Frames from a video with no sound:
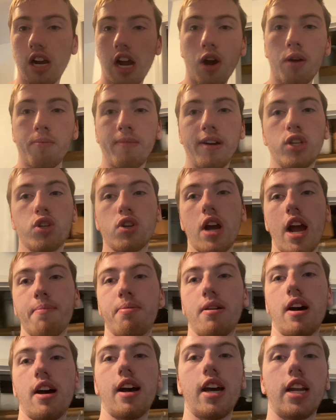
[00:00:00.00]
out and my
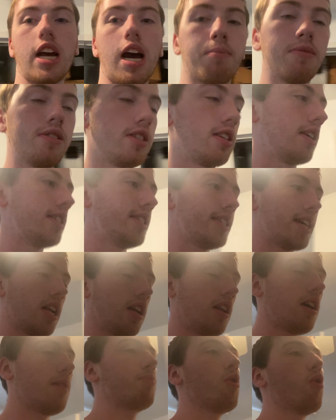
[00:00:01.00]
tripod. I'm just going to set
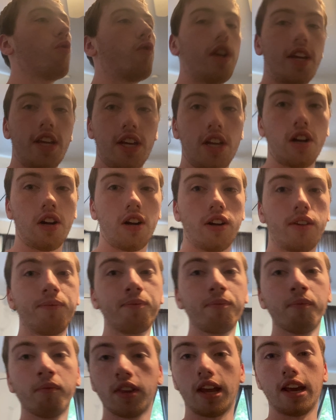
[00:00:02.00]
it up over here,
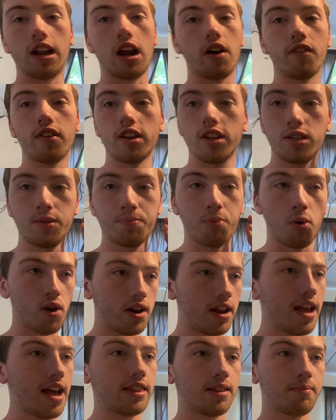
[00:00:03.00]
and I'll just
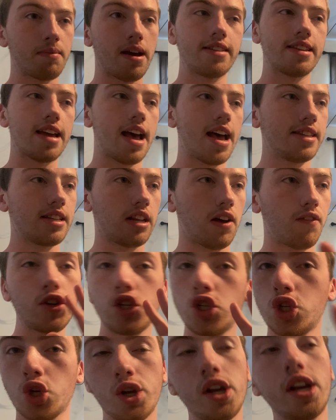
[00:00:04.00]
point it at my desk, and I'll
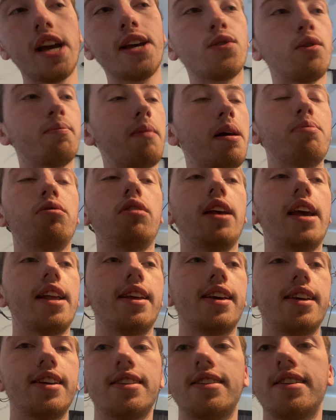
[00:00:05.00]
just show you guys what my plan
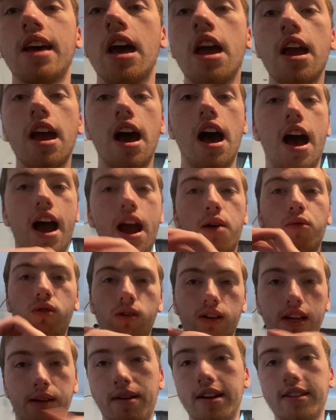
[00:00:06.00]
is. I
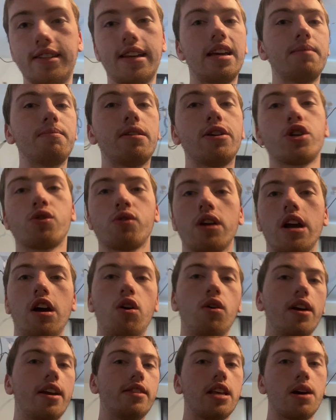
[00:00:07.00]
will get my tape measure
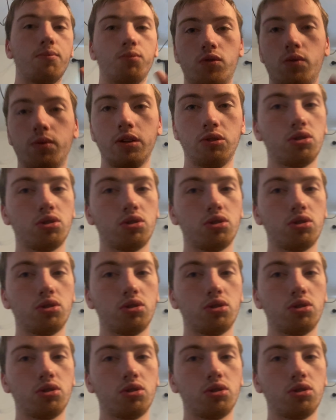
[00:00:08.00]
out, and then we will